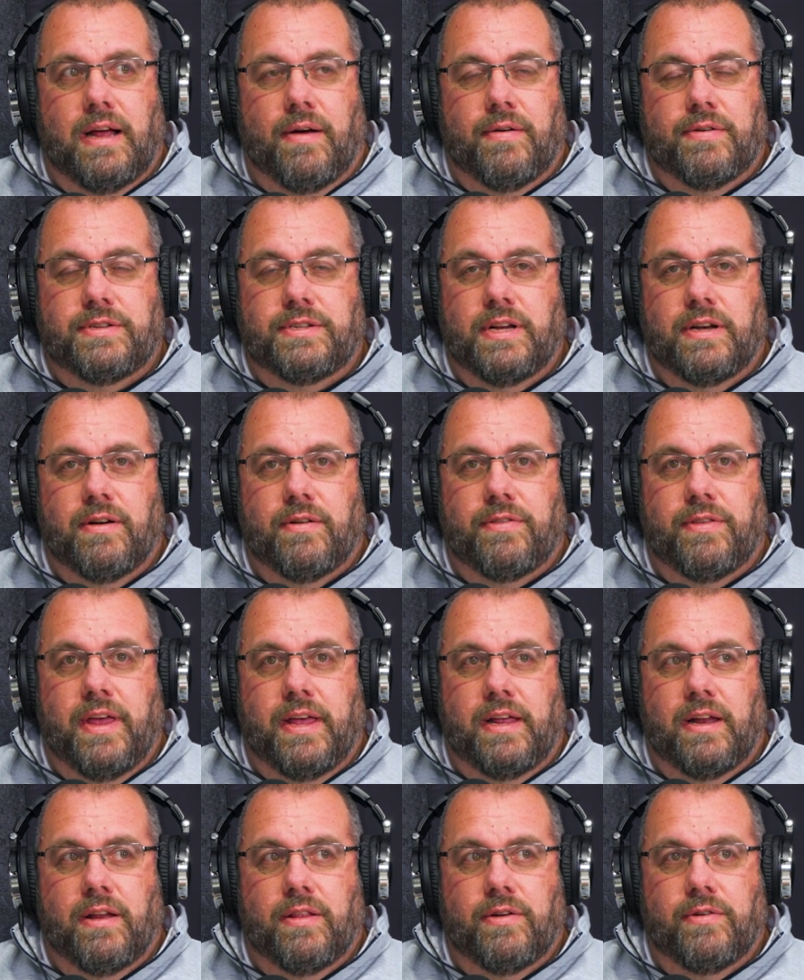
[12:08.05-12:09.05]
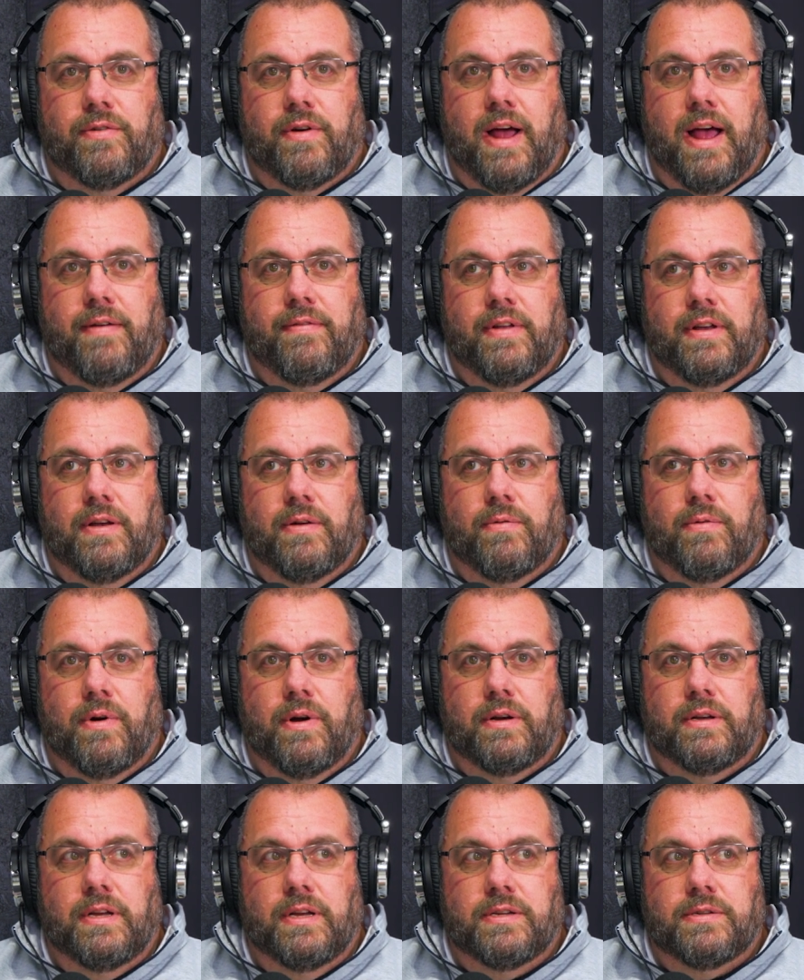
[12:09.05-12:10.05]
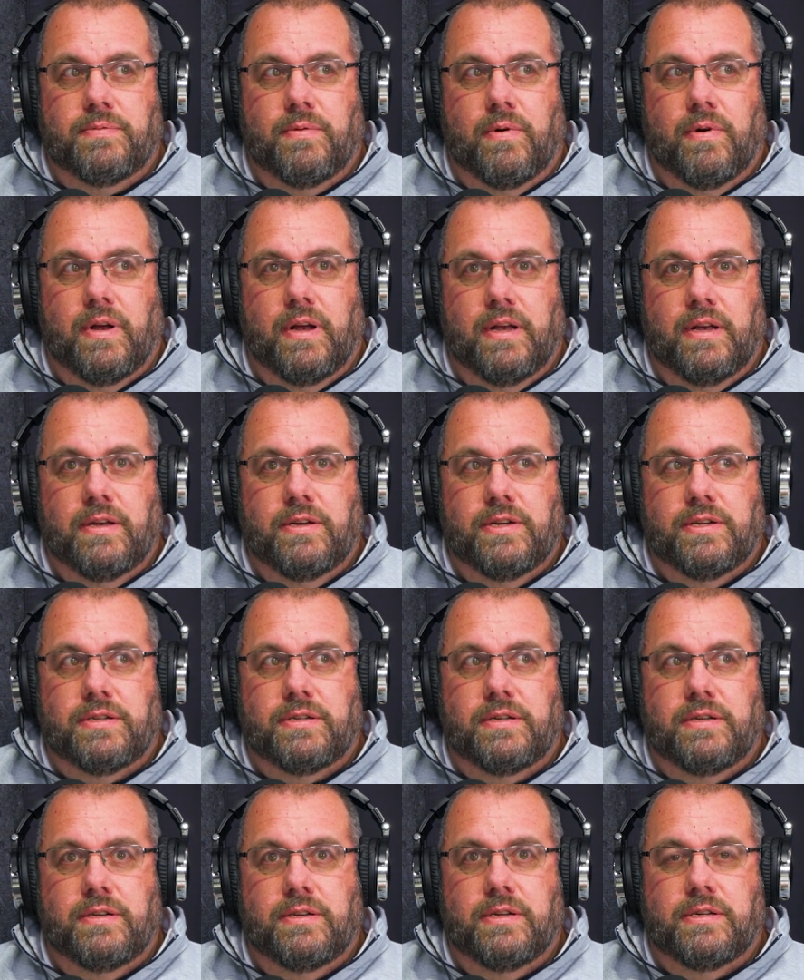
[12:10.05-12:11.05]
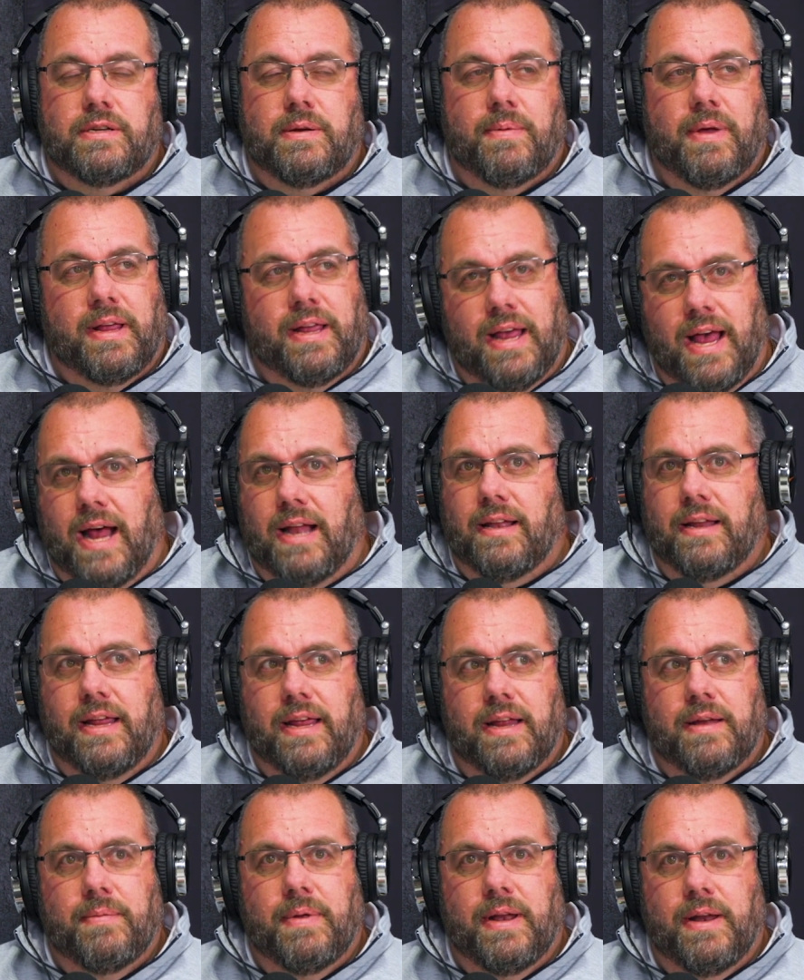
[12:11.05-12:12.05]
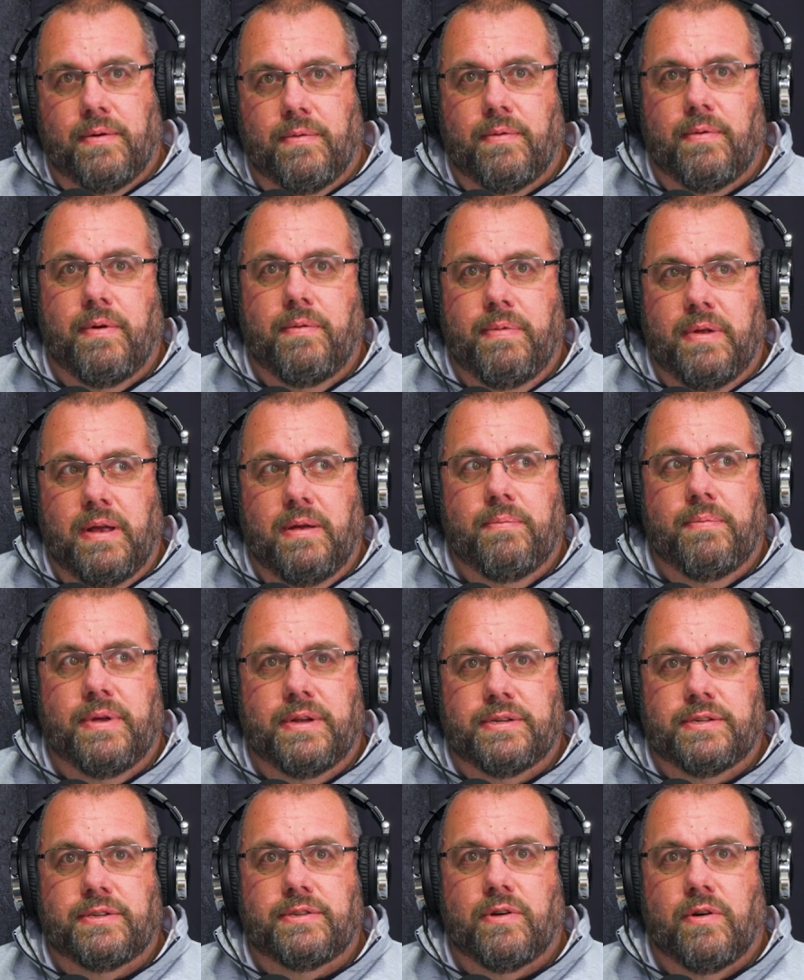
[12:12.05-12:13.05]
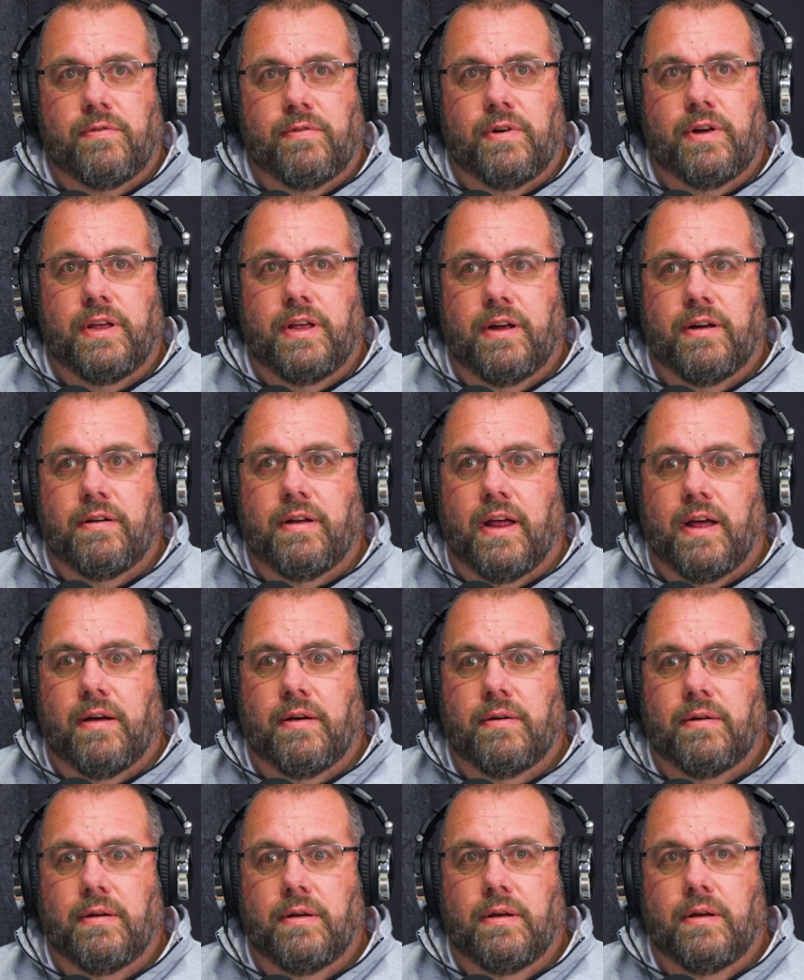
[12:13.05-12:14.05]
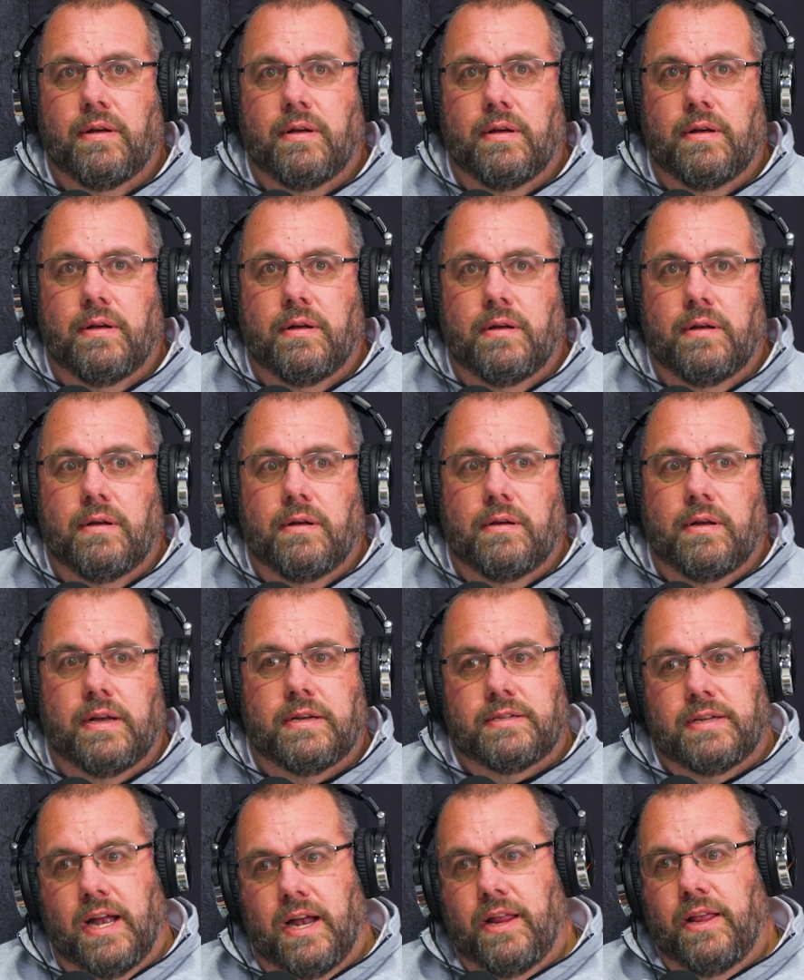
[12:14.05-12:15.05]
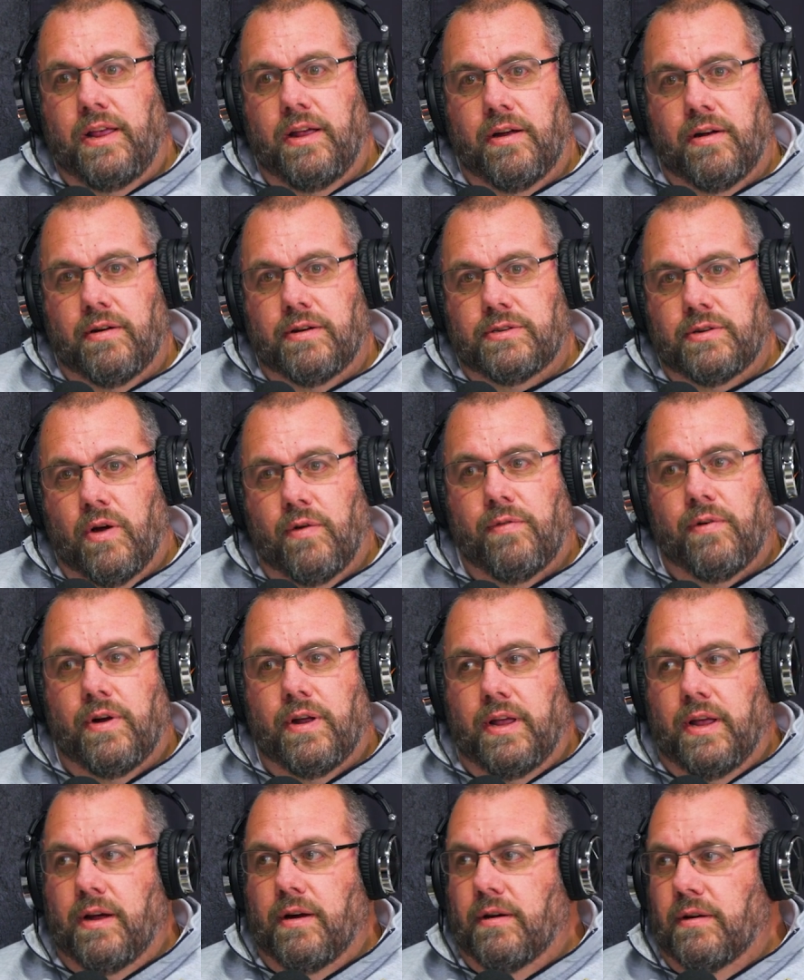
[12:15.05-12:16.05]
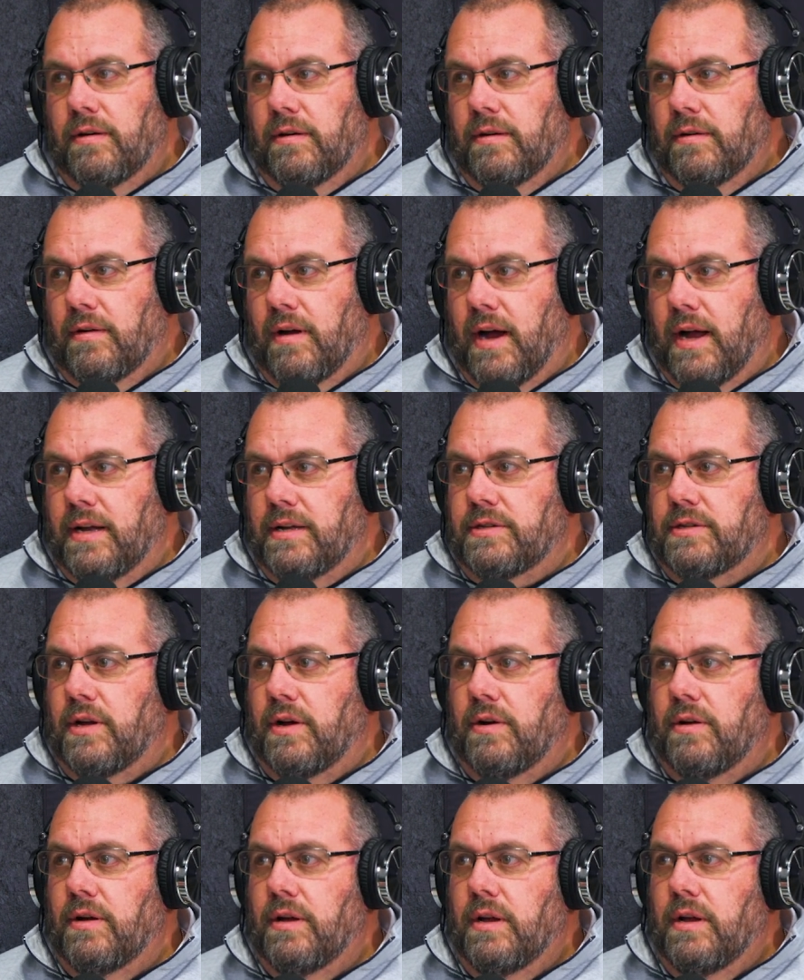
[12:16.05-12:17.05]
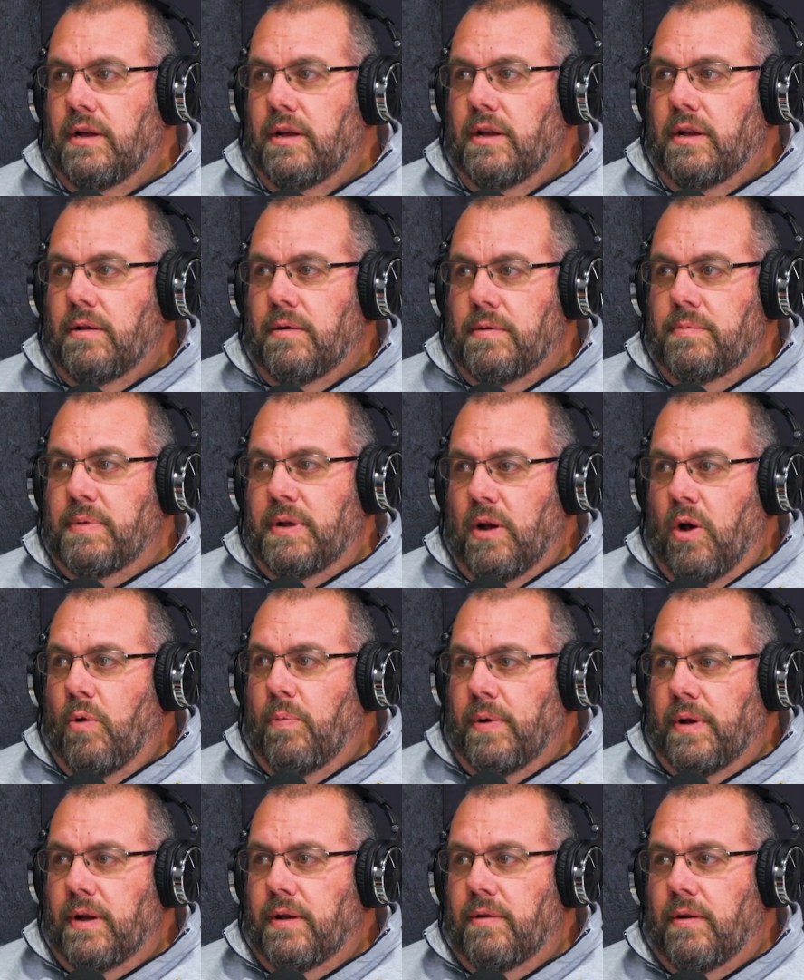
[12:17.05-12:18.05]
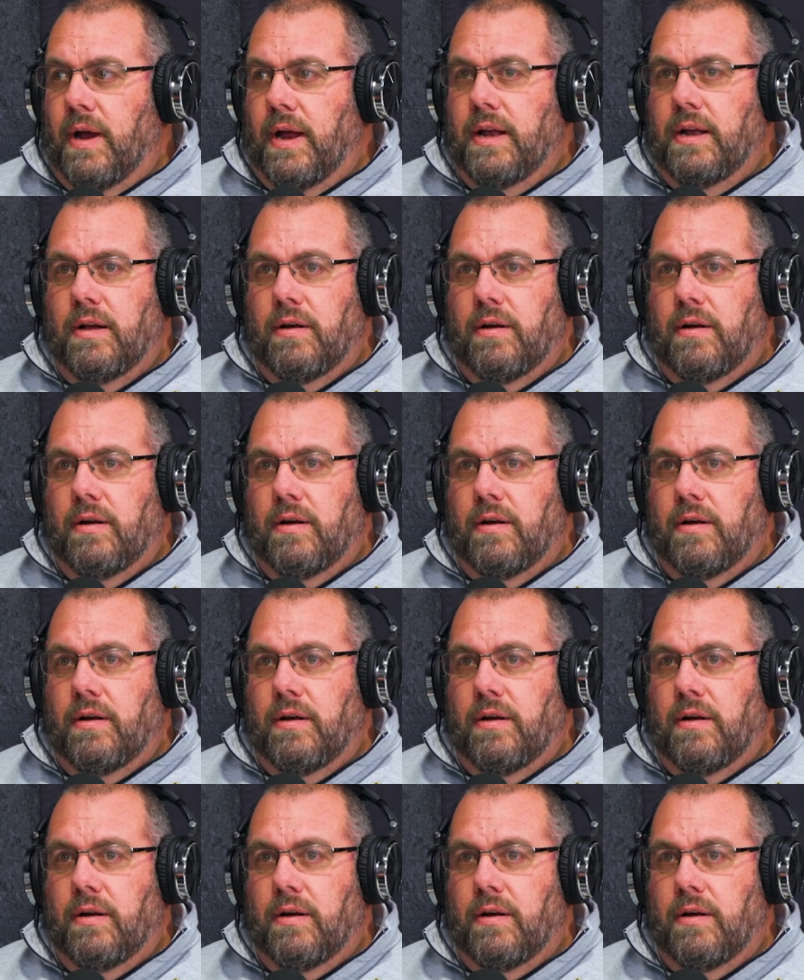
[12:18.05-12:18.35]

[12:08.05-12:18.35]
I was sitting there thinking on the drive into work this morning, just I'm like, golly, we've been in business over a year now. It's not a year, it's over a year, right? So we've been open, right?